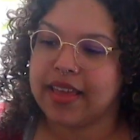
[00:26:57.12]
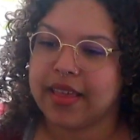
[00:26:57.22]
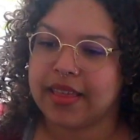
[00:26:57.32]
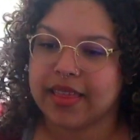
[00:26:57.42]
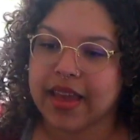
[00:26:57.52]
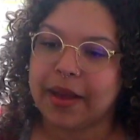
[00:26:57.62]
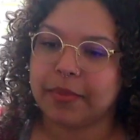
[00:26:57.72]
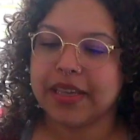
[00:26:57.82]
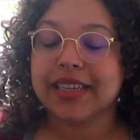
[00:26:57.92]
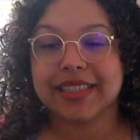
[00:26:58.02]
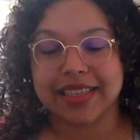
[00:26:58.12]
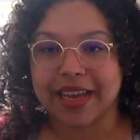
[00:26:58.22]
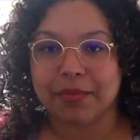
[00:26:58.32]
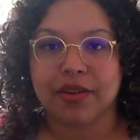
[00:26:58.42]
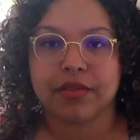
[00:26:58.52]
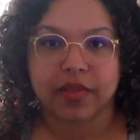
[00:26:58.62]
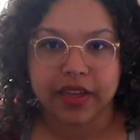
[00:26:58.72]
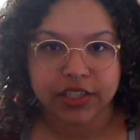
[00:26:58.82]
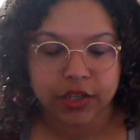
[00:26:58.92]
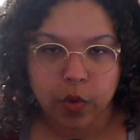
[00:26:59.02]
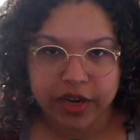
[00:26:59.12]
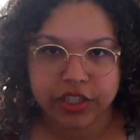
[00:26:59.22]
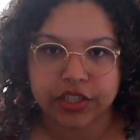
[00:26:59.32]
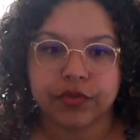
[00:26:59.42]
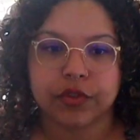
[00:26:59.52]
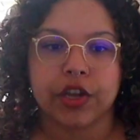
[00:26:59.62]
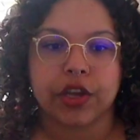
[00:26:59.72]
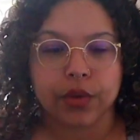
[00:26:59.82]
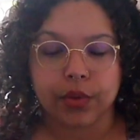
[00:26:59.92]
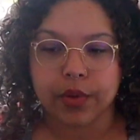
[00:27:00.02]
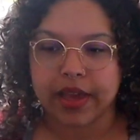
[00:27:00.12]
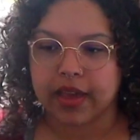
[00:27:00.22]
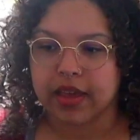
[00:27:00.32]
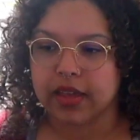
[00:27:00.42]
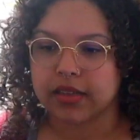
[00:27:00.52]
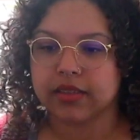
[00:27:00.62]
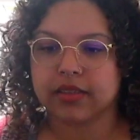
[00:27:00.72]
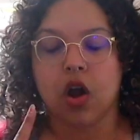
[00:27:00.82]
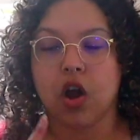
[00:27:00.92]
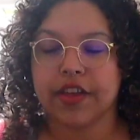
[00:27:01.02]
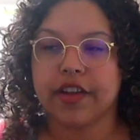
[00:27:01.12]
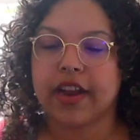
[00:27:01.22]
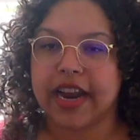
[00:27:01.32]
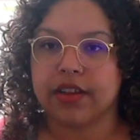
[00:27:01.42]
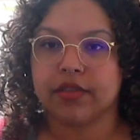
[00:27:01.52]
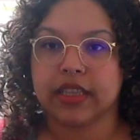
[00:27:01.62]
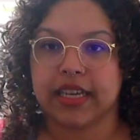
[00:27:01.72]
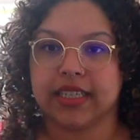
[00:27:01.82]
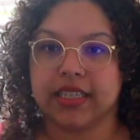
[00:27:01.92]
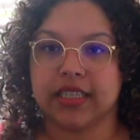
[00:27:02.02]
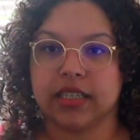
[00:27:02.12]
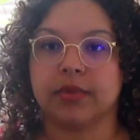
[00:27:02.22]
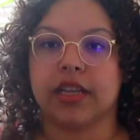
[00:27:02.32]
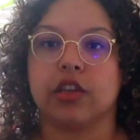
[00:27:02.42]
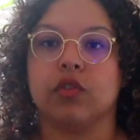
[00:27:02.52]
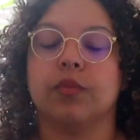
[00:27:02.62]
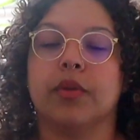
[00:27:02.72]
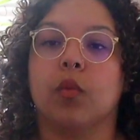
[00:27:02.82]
that being said, my reflection question for you is, are there any relationships that you've been